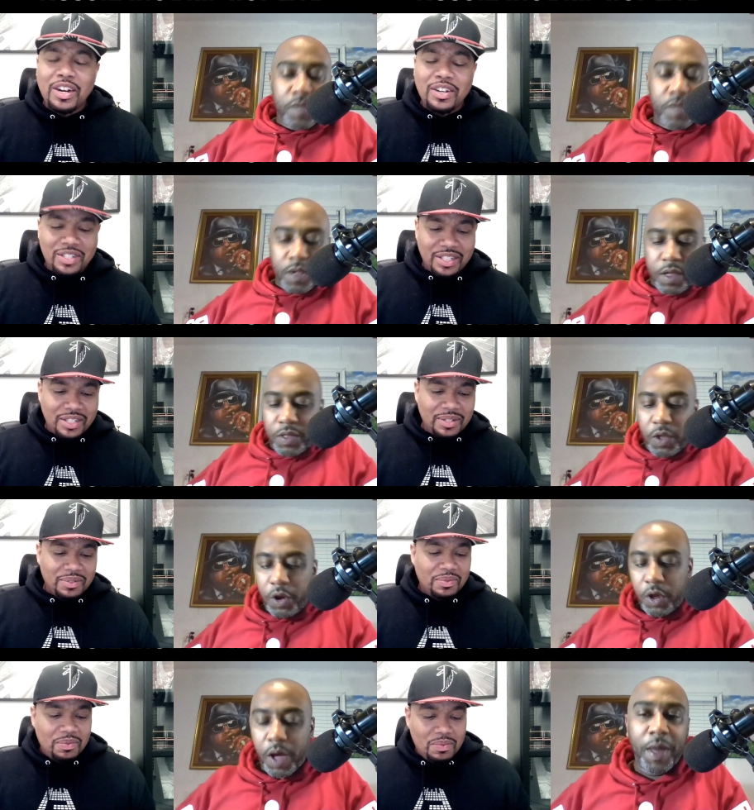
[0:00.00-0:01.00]
Speaker 1: verses? Mess. No, no,
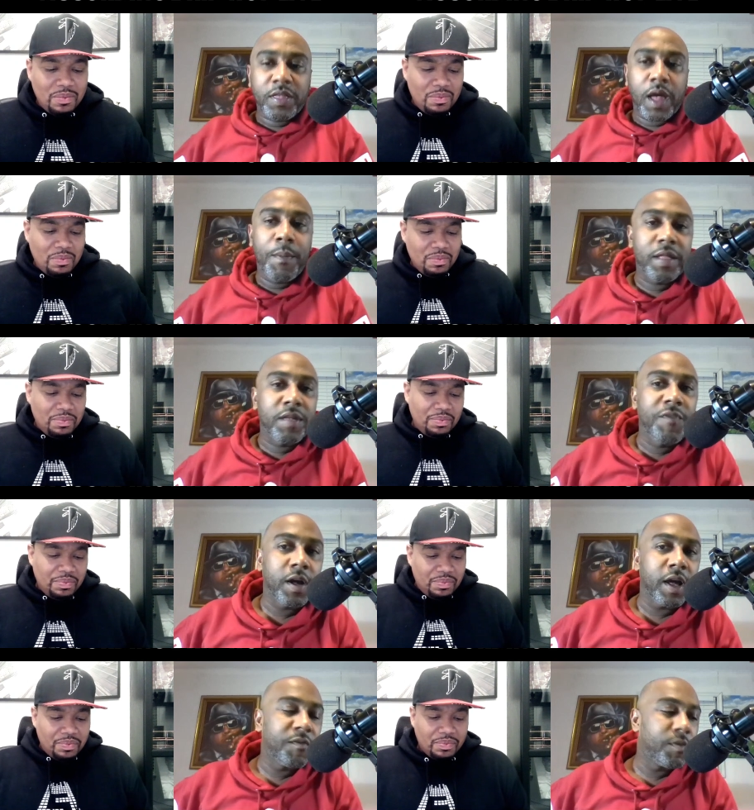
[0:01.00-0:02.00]
no. I'm about to I'm about to
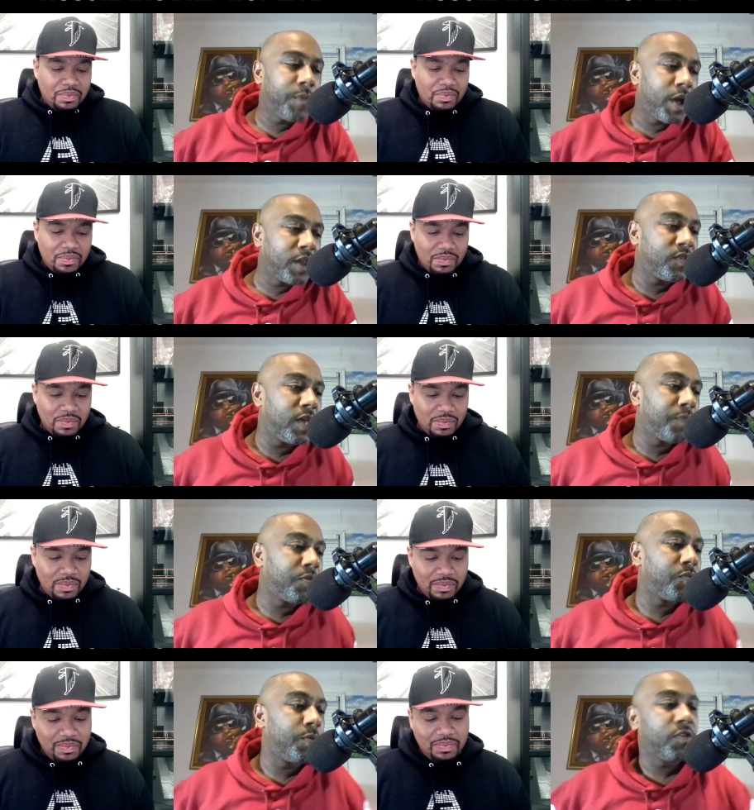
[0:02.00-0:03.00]
fuck everybody's day
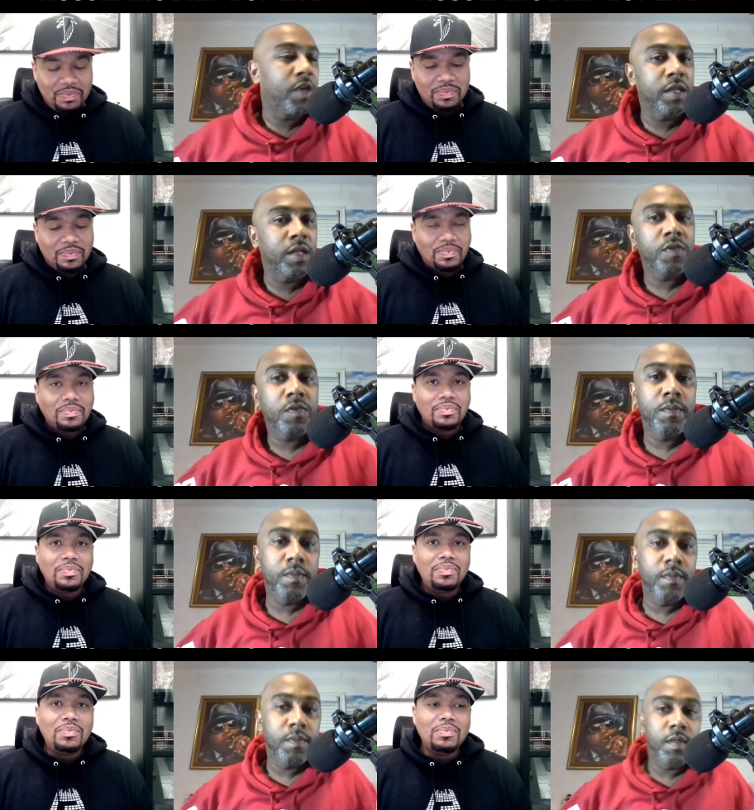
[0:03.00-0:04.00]
up that's been saying this.
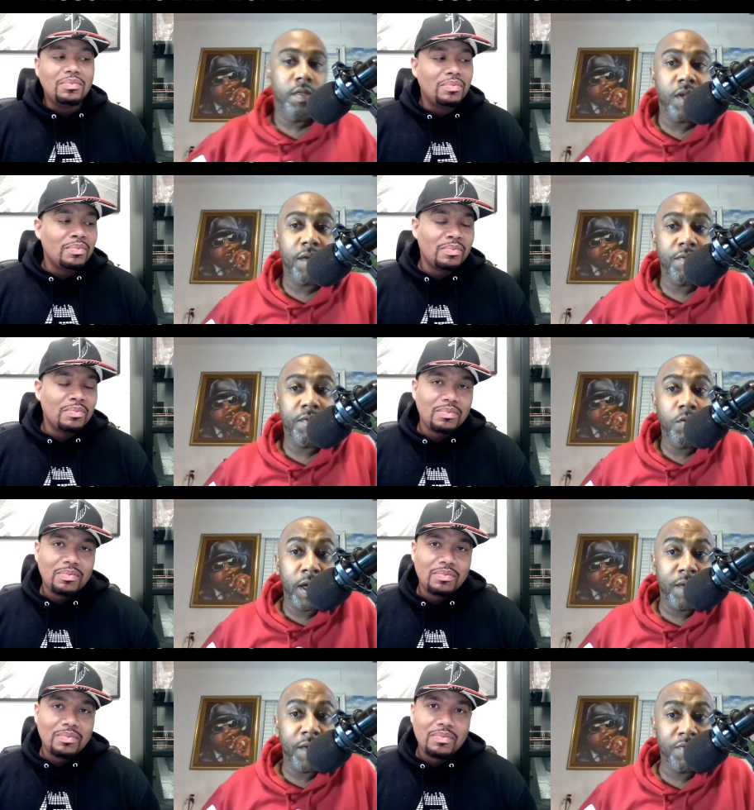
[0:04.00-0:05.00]
Let's have you
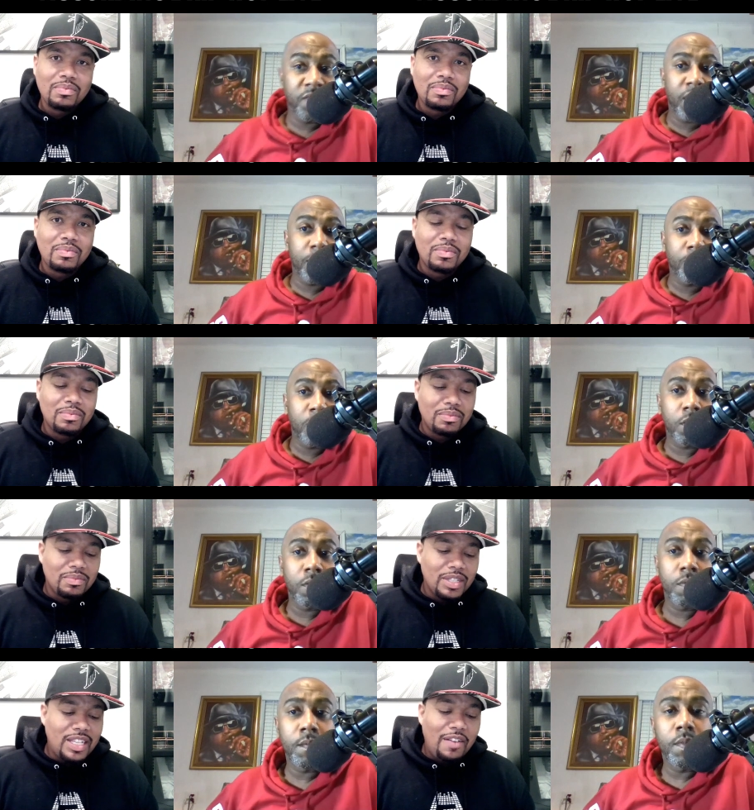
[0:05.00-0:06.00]
want to have this Fab talk?
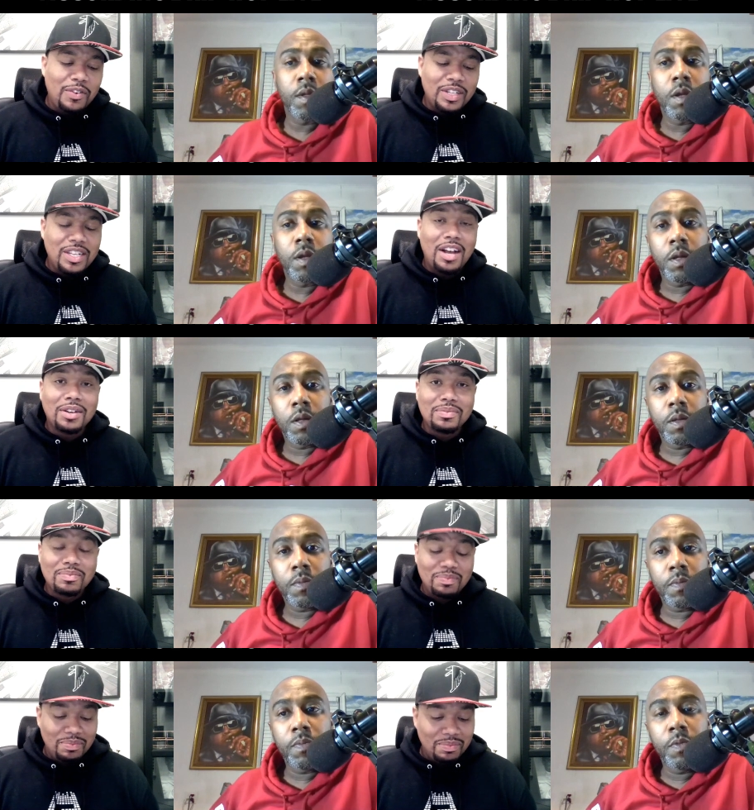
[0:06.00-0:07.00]
Let's have real talk.
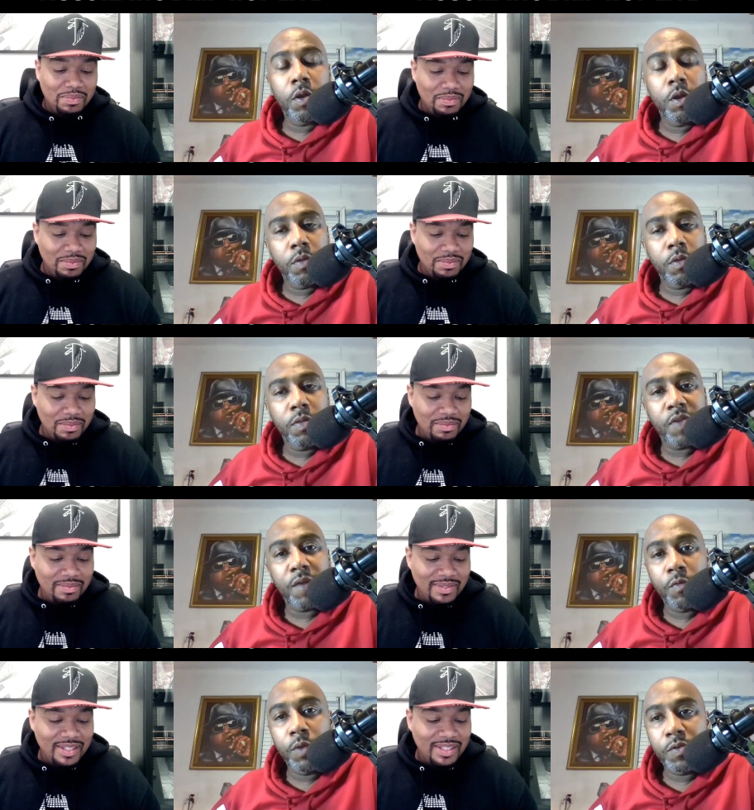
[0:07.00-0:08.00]
No, no, no. Let's
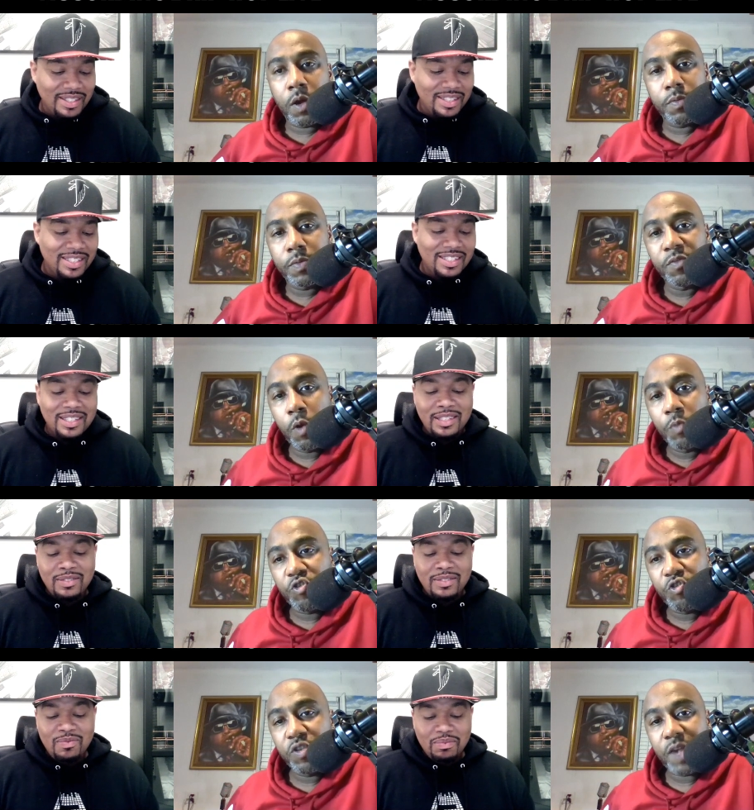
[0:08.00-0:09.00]
have a real talk. This
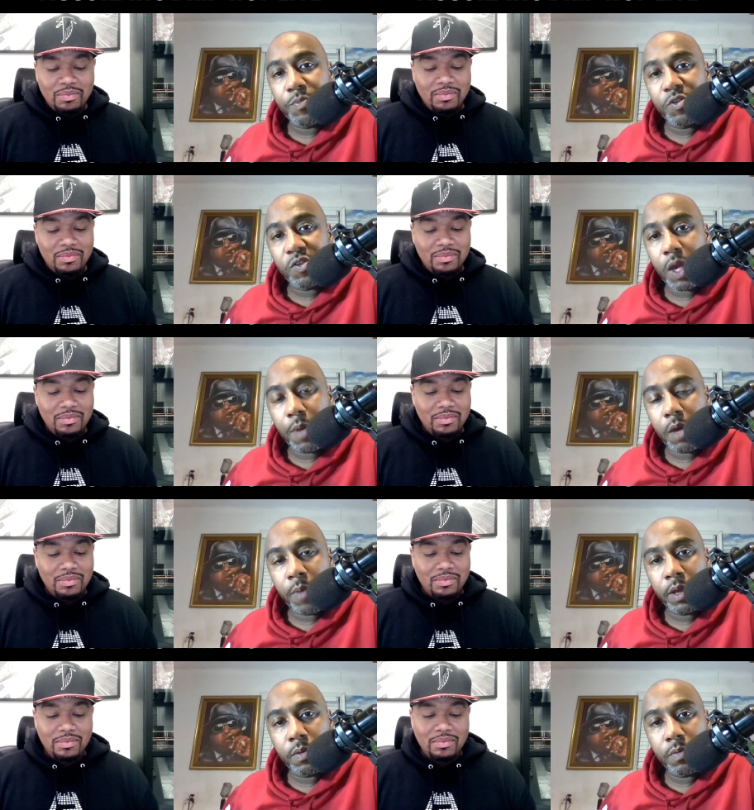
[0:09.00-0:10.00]
Rome Streetz album just came
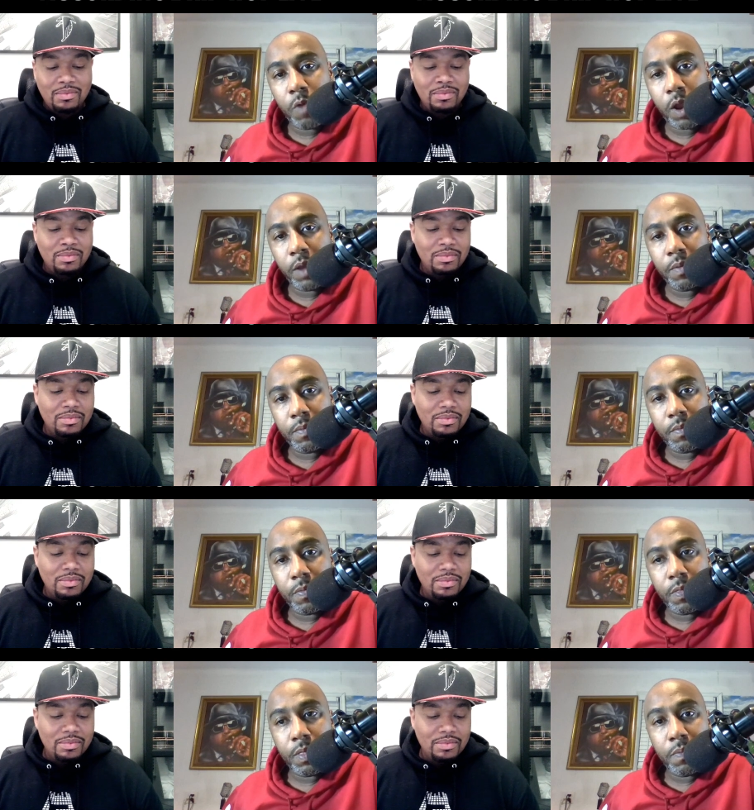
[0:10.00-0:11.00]
out, Mike. Right?
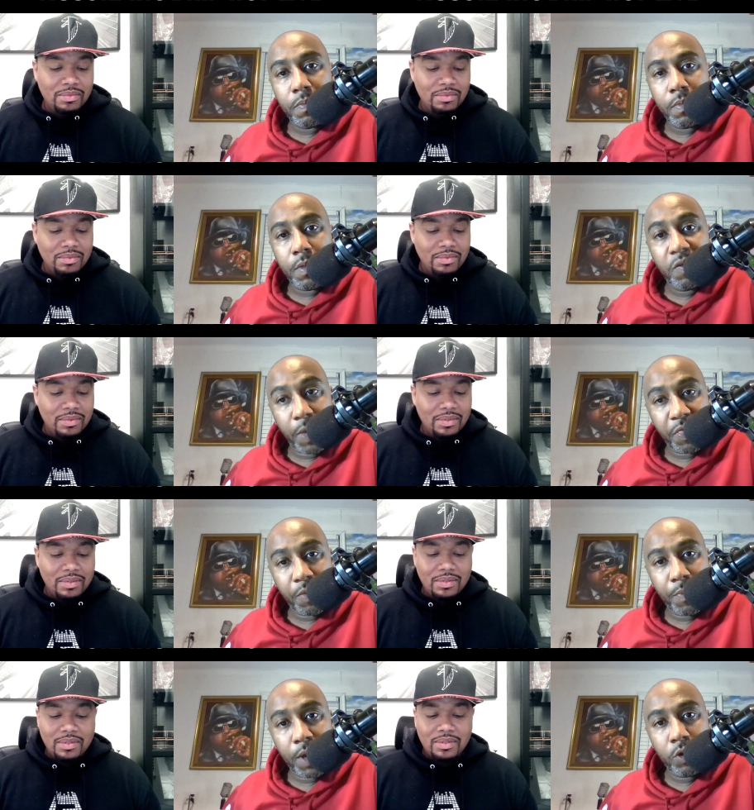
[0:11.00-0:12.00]
Is
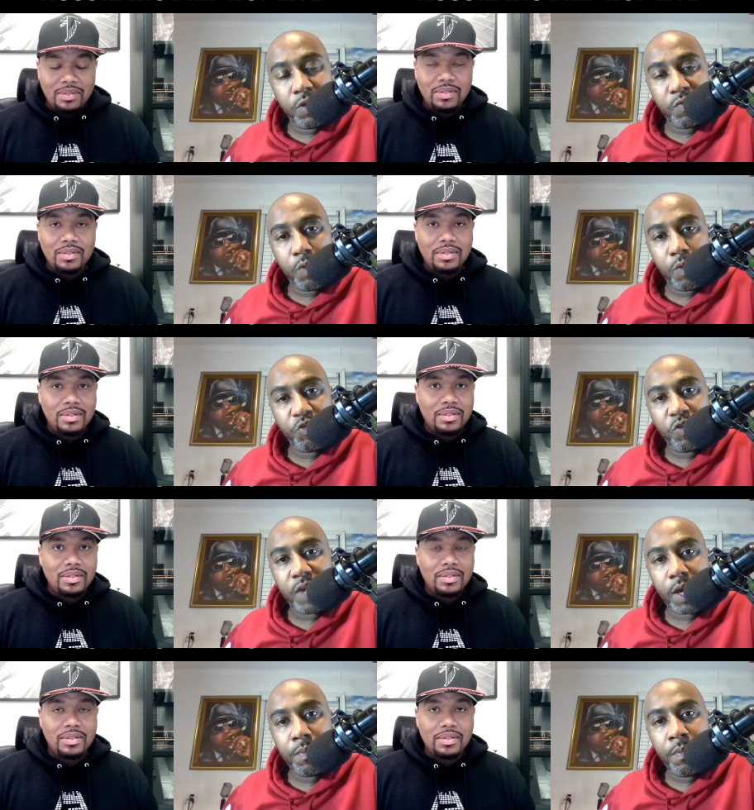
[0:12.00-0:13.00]
Method Man on this Rome Streetz
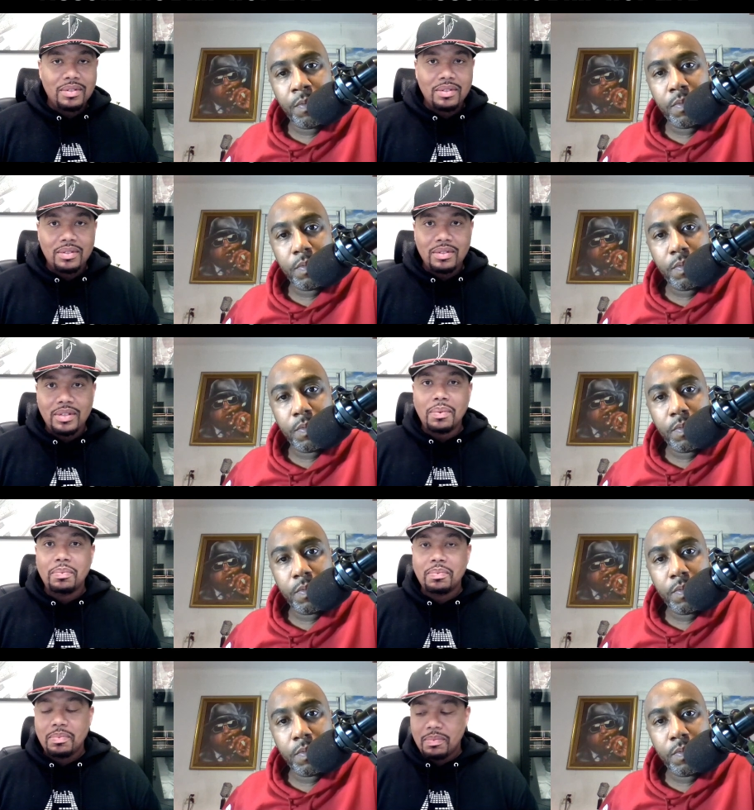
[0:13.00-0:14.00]
album? Yep.